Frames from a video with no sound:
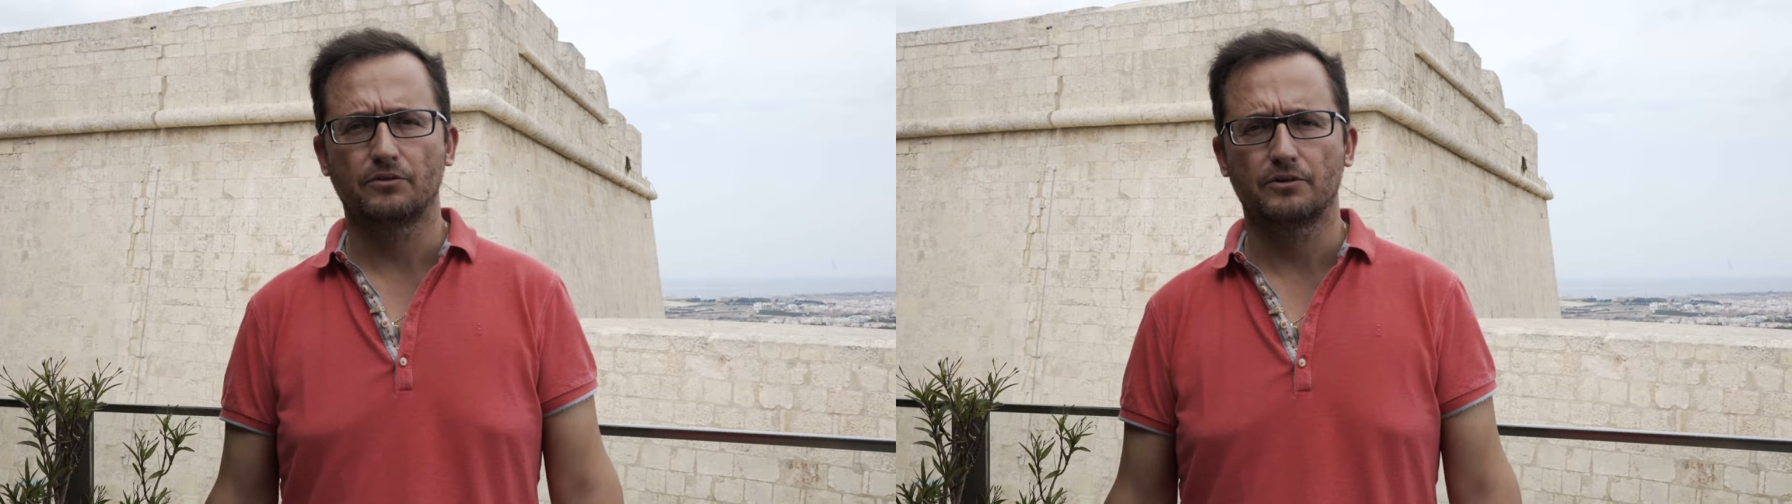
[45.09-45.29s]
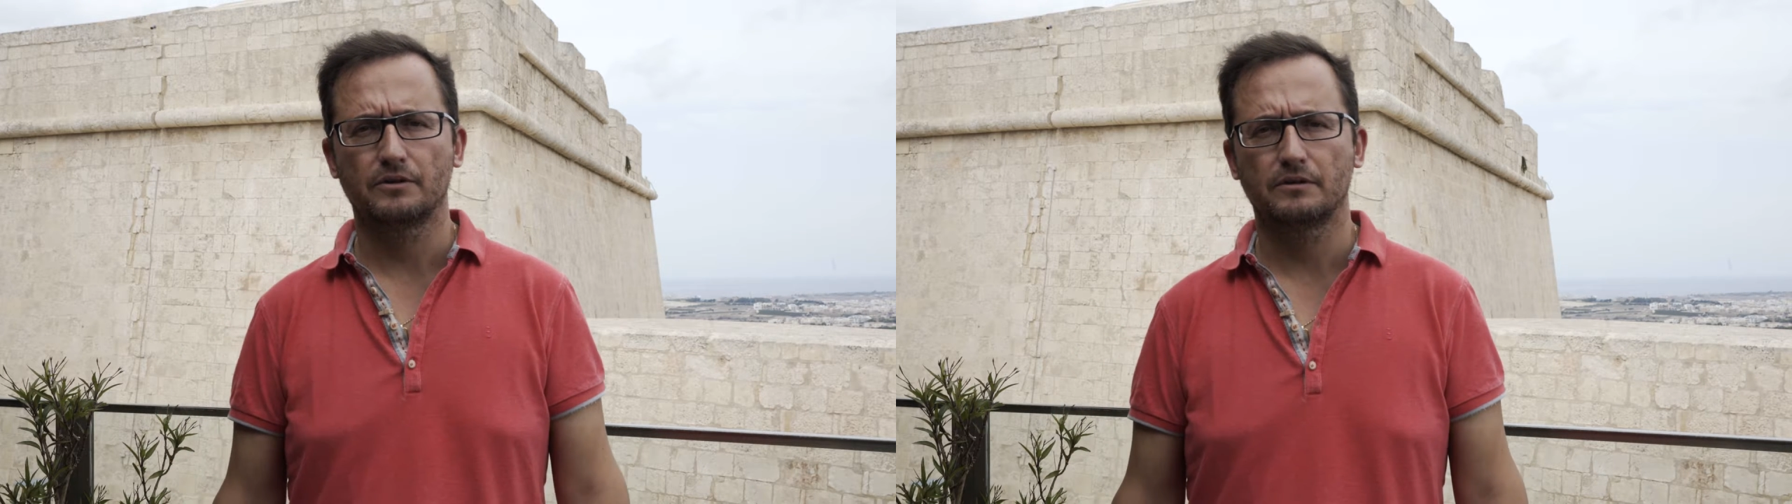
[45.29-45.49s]

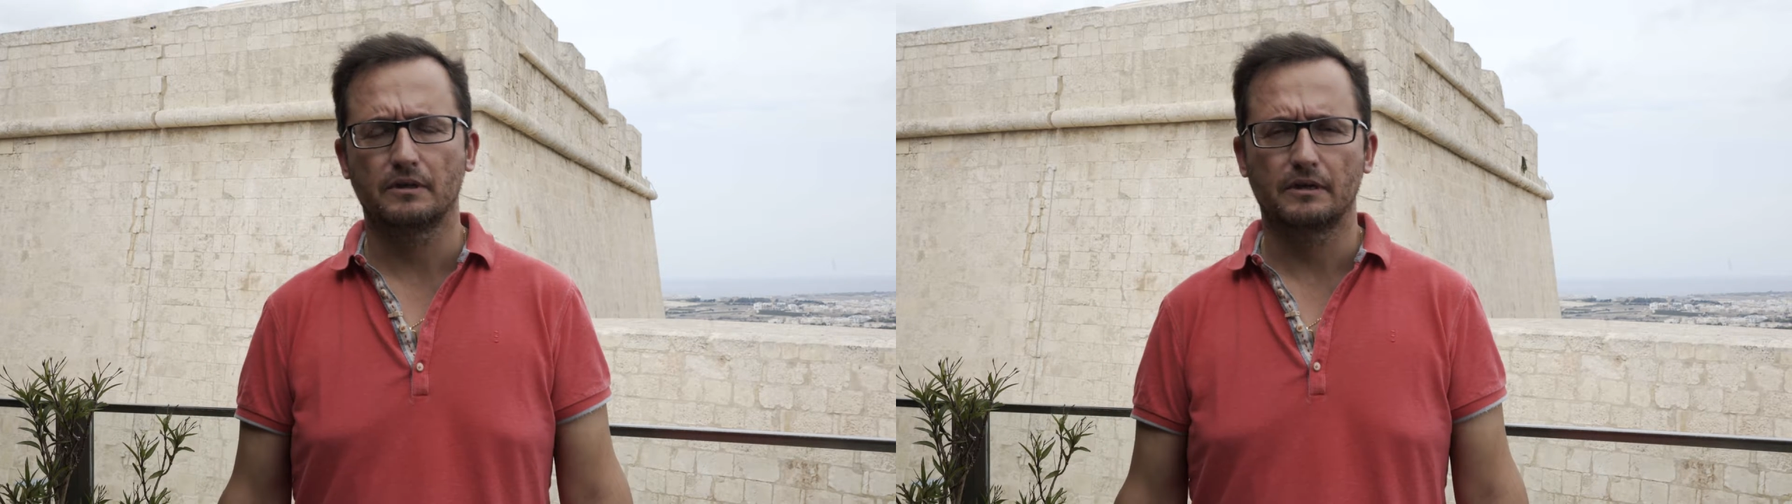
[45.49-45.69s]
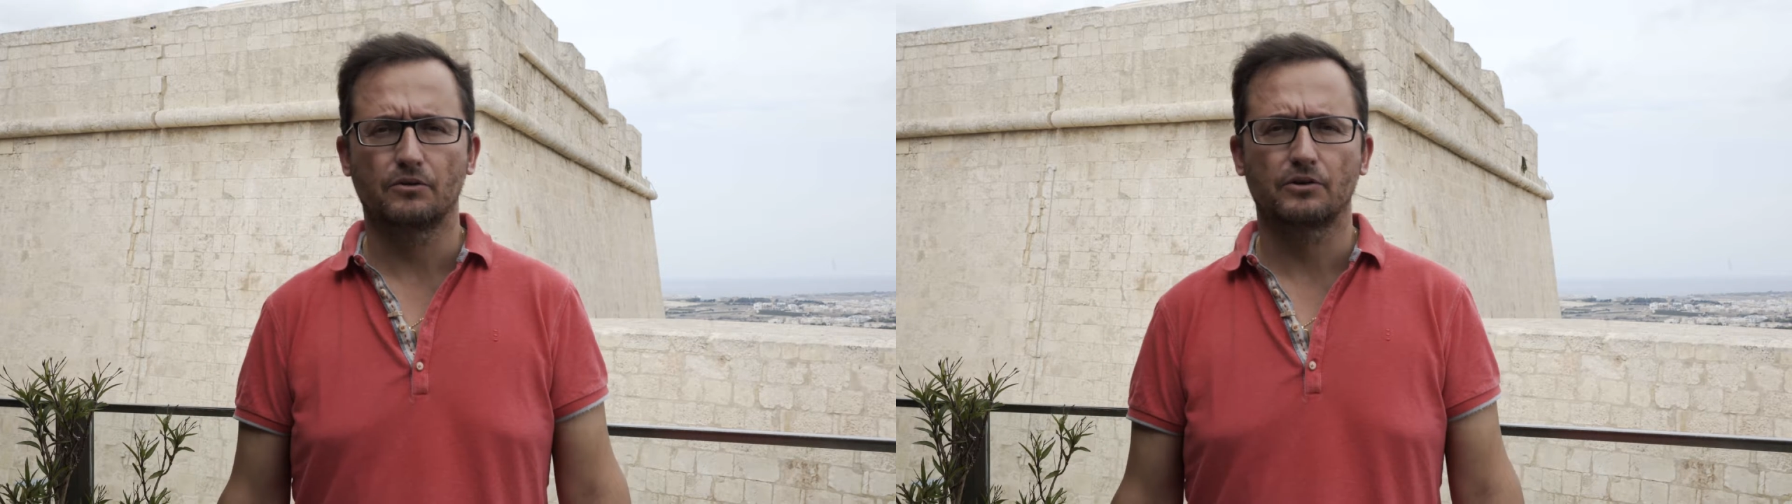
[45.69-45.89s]

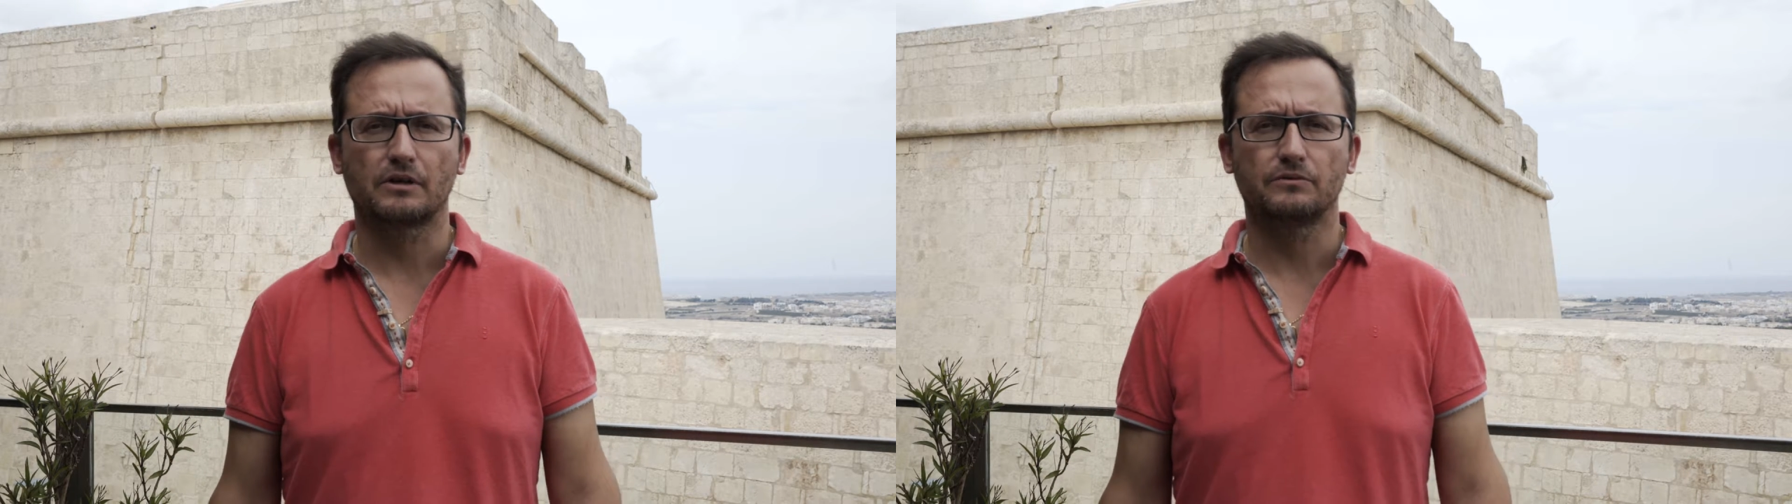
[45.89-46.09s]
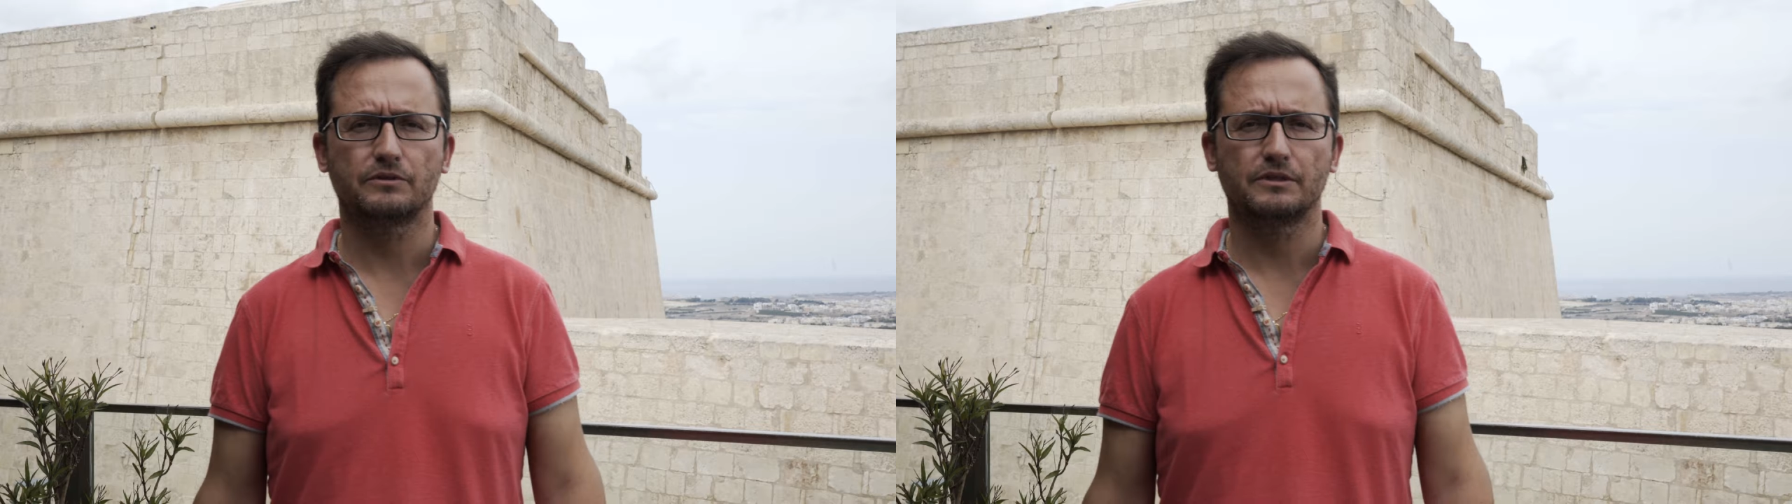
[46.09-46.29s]
other
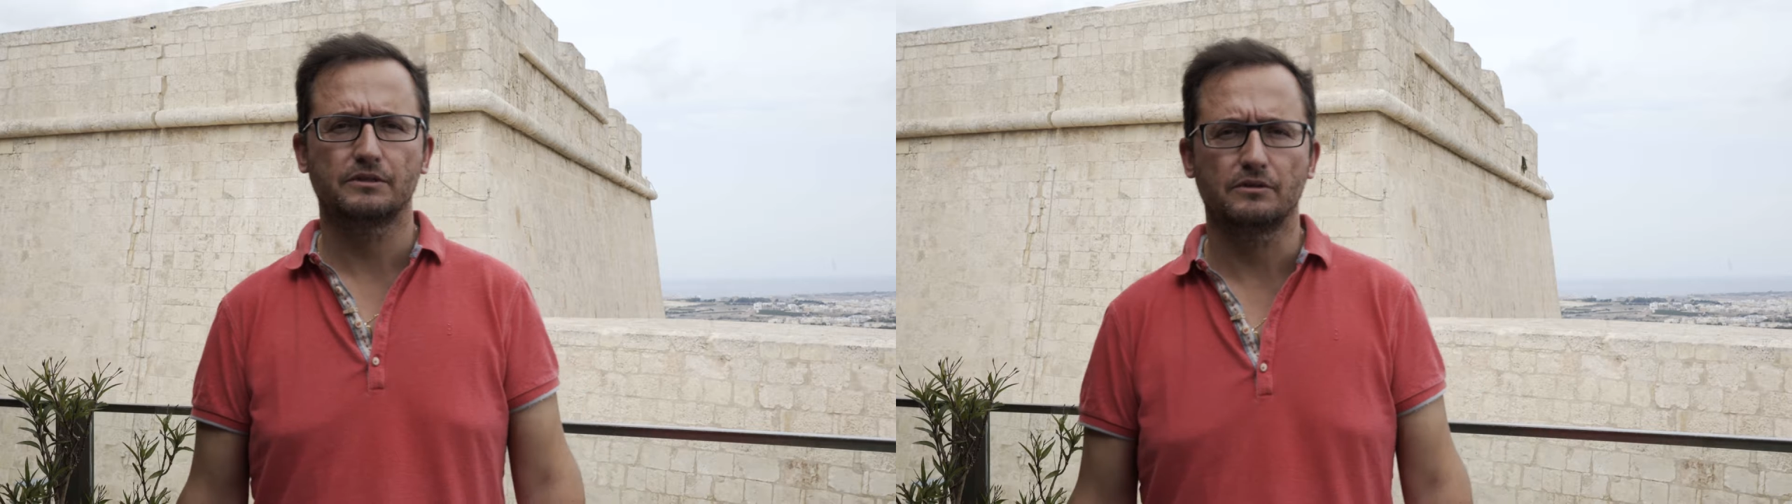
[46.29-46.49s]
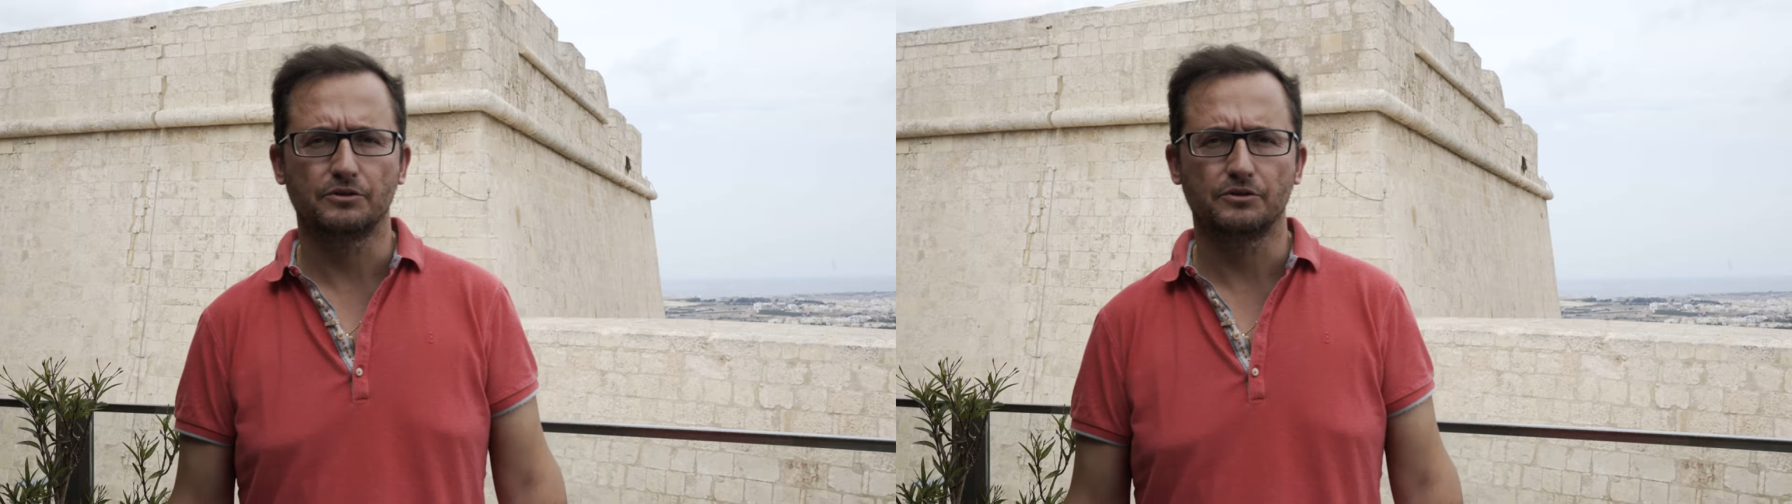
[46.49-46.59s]
countries,